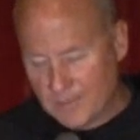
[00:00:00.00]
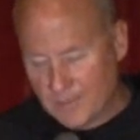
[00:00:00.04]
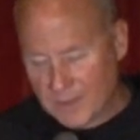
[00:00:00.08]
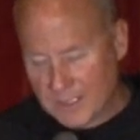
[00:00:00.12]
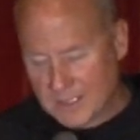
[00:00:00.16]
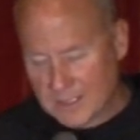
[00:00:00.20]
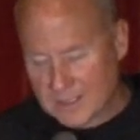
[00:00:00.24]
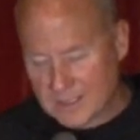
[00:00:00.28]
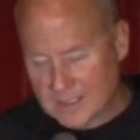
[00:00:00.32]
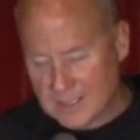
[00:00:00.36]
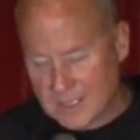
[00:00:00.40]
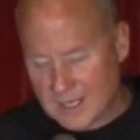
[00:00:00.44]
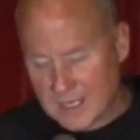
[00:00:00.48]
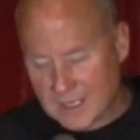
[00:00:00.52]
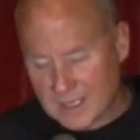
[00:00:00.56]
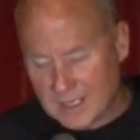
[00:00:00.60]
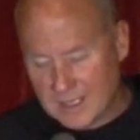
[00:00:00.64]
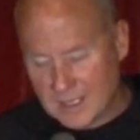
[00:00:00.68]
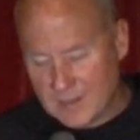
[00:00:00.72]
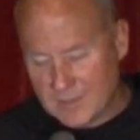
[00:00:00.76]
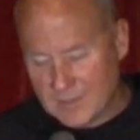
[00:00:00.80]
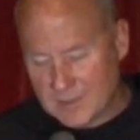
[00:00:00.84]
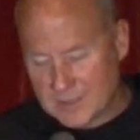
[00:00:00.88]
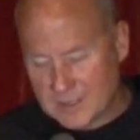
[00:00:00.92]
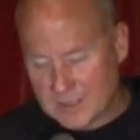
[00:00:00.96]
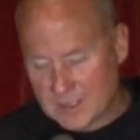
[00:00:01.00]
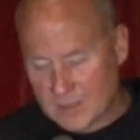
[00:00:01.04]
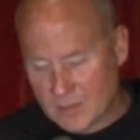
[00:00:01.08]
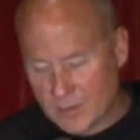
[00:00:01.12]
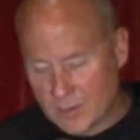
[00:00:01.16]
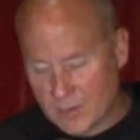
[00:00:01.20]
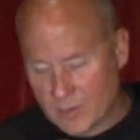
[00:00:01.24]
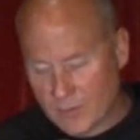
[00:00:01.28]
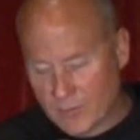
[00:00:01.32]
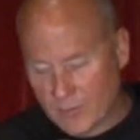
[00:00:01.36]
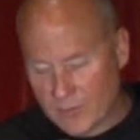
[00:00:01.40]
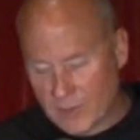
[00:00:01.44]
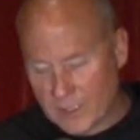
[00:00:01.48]
It's not an image that we
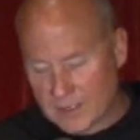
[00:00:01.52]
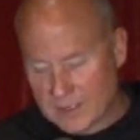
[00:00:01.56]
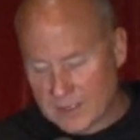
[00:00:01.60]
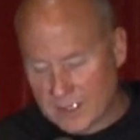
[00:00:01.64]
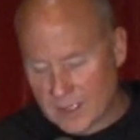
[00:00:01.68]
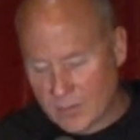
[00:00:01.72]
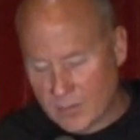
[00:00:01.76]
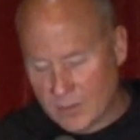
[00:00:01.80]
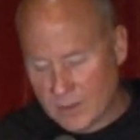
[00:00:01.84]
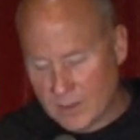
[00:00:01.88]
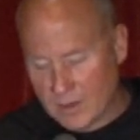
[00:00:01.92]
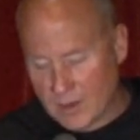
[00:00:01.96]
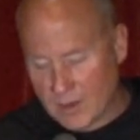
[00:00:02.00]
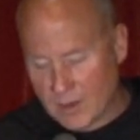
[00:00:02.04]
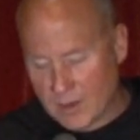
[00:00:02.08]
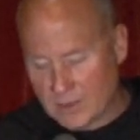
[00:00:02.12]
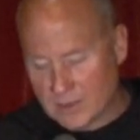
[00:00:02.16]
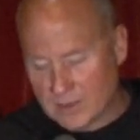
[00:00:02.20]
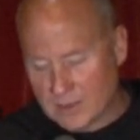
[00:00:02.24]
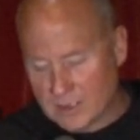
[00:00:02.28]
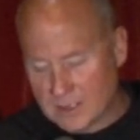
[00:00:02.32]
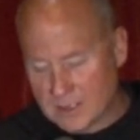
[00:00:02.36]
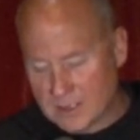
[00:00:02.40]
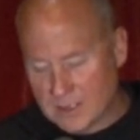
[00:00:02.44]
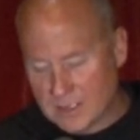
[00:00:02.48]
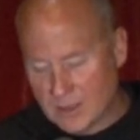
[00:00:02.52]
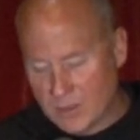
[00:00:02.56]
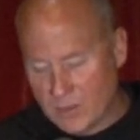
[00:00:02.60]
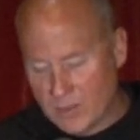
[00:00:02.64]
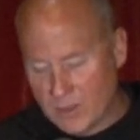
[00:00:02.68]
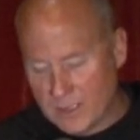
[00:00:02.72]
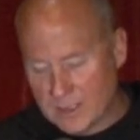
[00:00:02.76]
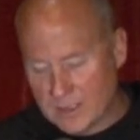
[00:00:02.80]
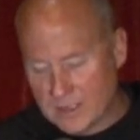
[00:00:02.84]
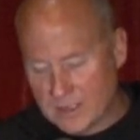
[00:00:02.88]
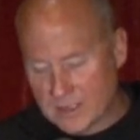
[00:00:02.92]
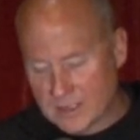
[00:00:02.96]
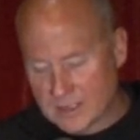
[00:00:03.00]
reflect on. We largely see
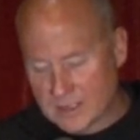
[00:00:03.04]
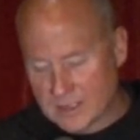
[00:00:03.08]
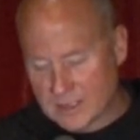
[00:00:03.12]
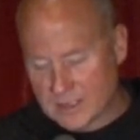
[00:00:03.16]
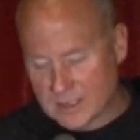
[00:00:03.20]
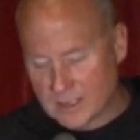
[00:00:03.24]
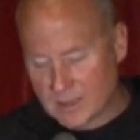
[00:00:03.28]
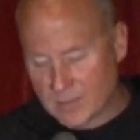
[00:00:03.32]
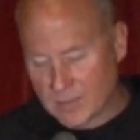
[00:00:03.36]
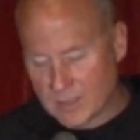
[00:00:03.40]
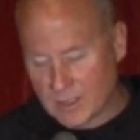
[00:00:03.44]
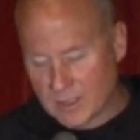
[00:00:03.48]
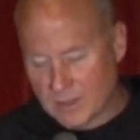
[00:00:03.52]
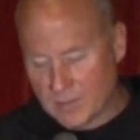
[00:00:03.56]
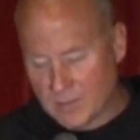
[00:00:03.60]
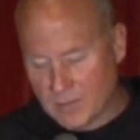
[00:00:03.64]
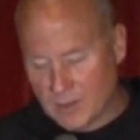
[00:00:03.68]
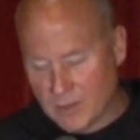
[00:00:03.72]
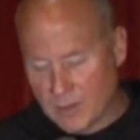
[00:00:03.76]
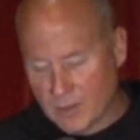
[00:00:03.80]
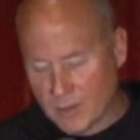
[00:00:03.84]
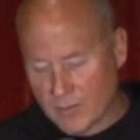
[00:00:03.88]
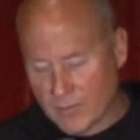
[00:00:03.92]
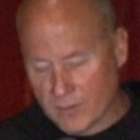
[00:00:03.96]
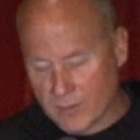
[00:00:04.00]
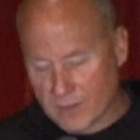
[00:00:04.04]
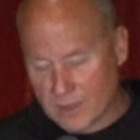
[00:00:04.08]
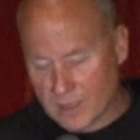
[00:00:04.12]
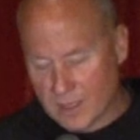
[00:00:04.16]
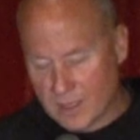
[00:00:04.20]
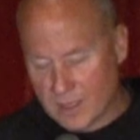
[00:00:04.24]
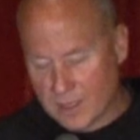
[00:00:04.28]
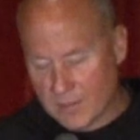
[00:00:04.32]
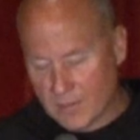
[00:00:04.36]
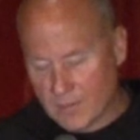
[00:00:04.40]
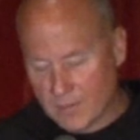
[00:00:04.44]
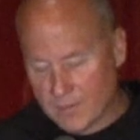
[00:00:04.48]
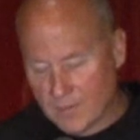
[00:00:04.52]
weakness as something to be
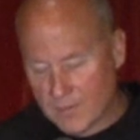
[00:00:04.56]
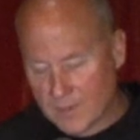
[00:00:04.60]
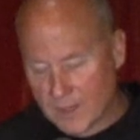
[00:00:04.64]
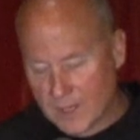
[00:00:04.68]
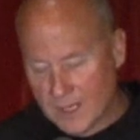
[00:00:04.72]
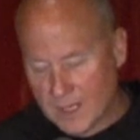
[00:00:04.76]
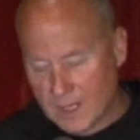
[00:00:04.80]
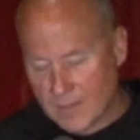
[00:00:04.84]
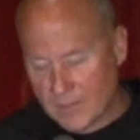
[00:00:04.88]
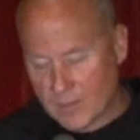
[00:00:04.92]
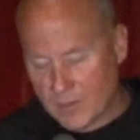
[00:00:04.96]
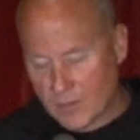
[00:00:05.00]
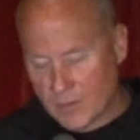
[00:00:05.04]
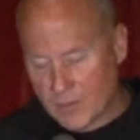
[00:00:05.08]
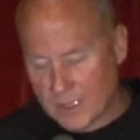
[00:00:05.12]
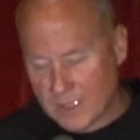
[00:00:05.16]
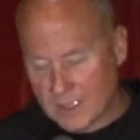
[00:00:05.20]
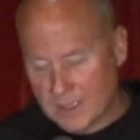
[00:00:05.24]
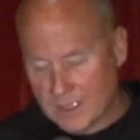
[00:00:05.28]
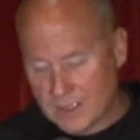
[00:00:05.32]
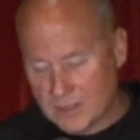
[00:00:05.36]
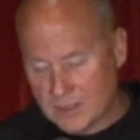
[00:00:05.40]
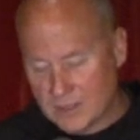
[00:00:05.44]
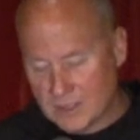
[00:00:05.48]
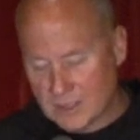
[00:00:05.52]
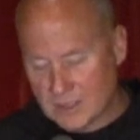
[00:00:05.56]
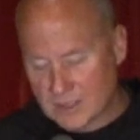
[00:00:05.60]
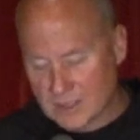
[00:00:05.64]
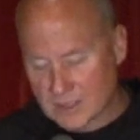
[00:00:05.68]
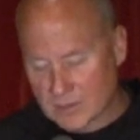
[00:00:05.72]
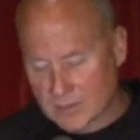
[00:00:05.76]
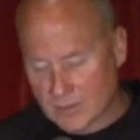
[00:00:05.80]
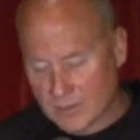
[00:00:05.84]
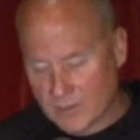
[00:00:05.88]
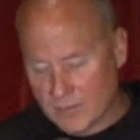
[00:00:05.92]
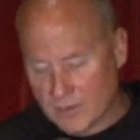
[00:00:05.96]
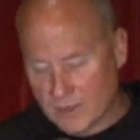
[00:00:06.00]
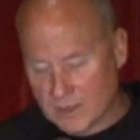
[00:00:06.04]
overcome, but what I think
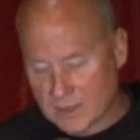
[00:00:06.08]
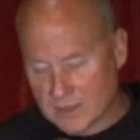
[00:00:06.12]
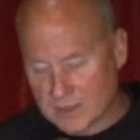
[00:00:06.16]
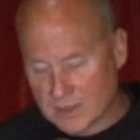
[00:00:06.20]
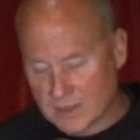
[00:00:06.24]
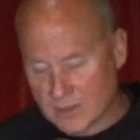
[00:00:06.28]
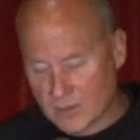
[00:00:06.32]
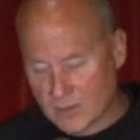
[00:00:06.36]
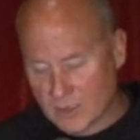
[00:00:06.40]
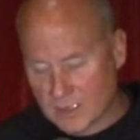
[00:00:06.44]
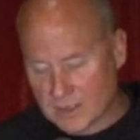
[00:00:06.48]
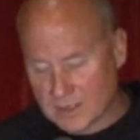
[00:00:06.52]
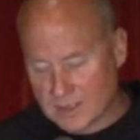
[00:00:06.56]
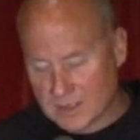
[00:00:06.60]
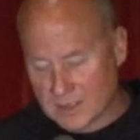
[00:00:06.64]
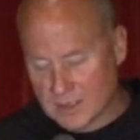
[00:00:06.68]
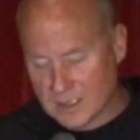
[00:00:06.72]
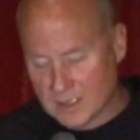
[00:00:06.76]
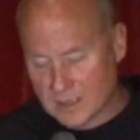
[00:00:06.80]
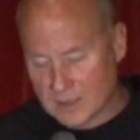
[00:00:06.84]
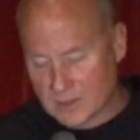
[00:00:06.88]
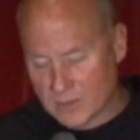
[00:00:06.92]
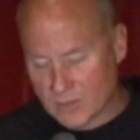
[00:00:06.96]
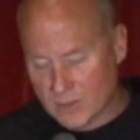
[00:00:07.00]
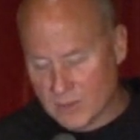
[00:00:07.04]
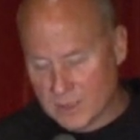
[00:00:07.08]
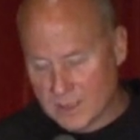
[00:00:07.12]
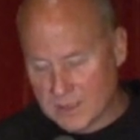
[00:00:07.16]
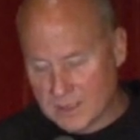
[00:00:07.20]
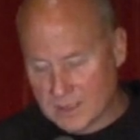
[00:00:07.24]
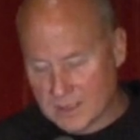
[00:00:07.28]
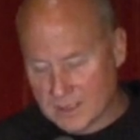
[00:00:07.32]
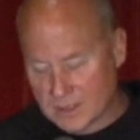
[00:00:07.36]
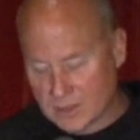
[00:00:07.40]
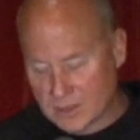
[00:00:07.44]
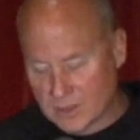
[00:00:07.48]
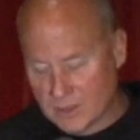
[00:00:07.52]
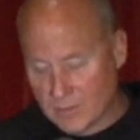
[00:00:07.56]
Jesus reveals to us is
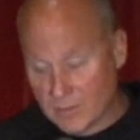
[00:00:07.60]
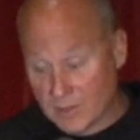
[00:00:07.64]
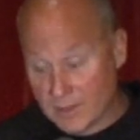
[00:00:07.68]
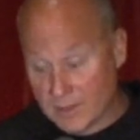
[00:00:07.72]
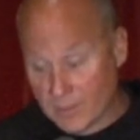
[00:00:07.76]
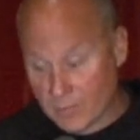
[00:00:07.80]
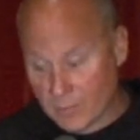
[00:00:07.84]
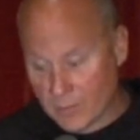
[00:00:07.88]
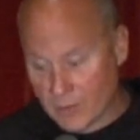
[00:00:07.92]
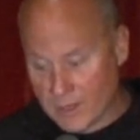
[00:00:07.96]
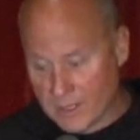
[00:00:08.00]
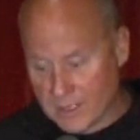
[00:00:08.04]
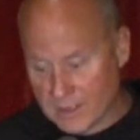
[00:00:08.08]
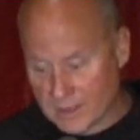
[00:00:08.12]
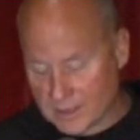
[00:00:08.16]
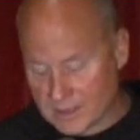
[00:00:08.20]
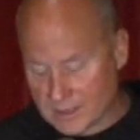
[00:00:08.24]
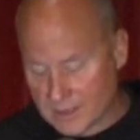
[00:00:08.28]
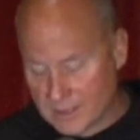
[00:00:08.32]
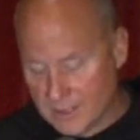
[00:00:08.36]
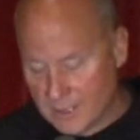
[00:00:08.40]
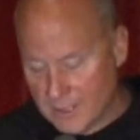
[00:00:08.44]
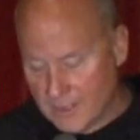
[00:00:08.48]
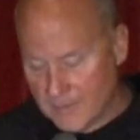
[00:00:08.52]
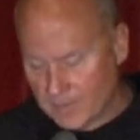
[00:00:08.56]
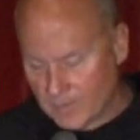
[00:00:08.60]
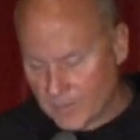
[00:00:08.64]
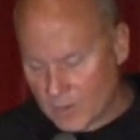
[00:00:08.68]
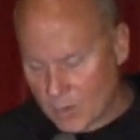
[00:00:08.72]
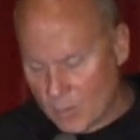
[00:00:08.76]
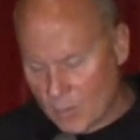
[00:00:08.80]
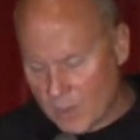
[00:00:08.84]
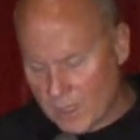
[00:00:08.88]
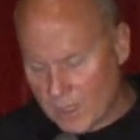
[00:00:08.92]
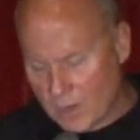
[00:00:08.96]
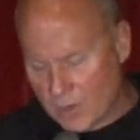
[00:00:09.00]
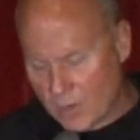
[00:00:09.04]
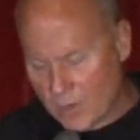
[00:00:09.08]
weakness should be embraced.
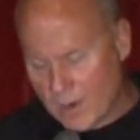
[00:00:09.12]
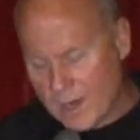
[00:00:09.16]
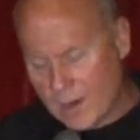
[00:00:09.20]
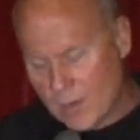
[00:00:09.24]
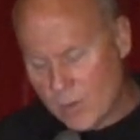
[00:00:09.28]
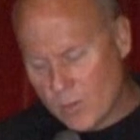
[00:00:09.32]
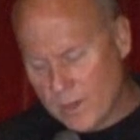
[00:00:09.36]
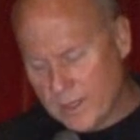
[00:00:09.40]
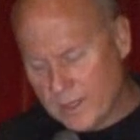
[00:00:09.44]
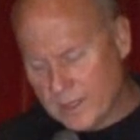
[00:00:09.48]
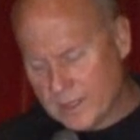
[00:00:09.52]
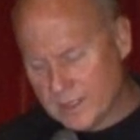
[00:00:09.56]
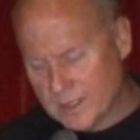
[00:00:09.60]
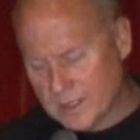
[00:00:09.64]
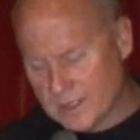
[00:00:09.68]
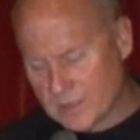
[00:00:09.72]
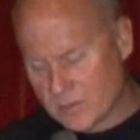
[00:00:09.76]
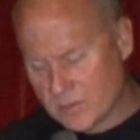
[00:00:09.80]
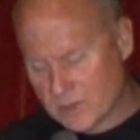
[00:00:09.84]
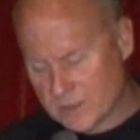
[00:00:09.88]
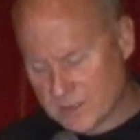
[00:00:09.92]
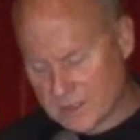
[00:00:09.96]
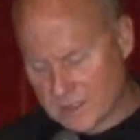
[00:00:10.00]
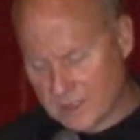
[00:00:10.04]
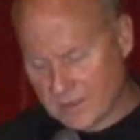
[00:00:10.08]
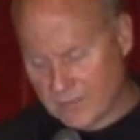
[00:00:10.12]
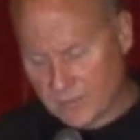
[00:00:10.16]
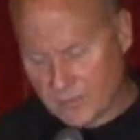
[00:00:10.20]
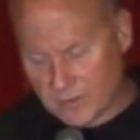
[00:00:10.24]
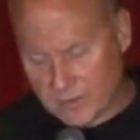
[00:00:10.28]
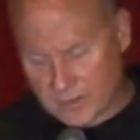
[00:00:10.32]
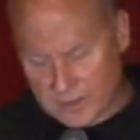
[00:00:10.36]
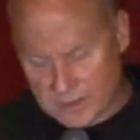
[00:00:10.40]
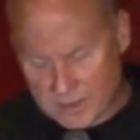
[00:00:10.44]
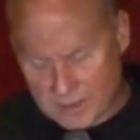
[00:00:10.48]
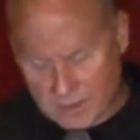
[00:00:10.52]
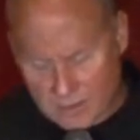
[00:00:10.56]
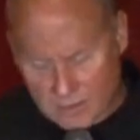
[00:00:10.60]
We equate weakness with
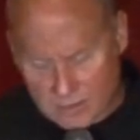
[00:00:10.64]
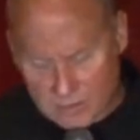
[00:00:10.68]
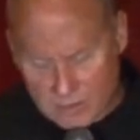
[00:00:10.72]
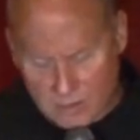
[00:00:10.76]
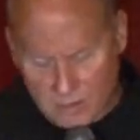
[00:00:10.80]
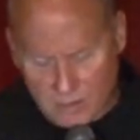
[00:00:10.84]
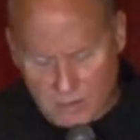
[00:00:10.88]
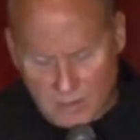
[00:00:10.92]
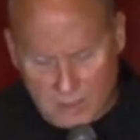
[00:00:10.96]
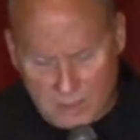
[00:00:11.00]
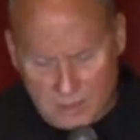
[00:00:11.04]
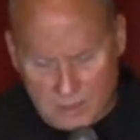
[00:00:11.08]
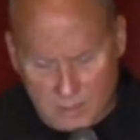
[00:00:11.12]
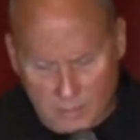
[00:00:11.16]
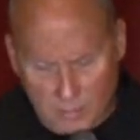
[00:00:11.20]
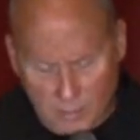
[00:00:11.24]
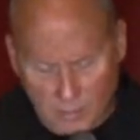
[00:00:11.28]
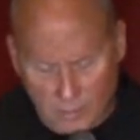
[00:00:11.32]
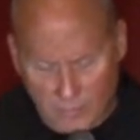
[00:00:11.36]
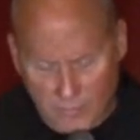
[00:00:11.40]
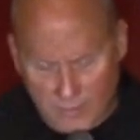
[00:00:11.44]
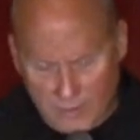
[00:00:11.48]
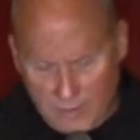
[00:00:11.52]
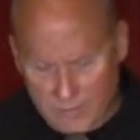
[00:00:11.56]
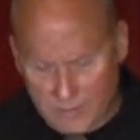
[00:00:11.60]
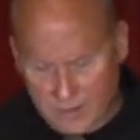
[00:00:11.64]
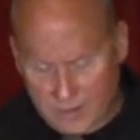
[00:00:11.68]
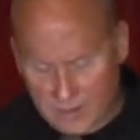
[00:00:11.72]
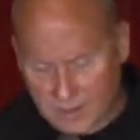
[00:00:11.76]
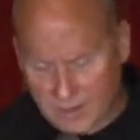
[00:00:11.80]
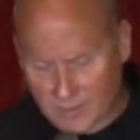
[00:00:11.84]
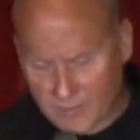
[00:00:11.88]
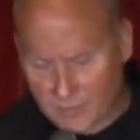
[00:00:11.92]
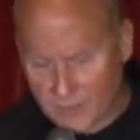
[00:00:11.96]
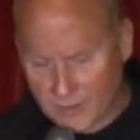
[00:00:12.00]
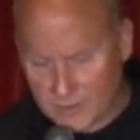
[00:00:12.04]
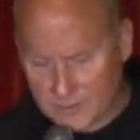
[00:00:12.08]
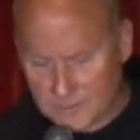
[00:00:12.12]
sinfulness, and those two things are profoundly
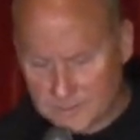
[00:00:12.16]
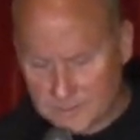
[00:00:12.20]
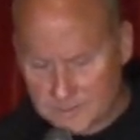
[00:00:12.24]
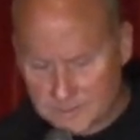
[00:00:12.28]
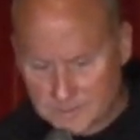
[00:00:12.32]
different.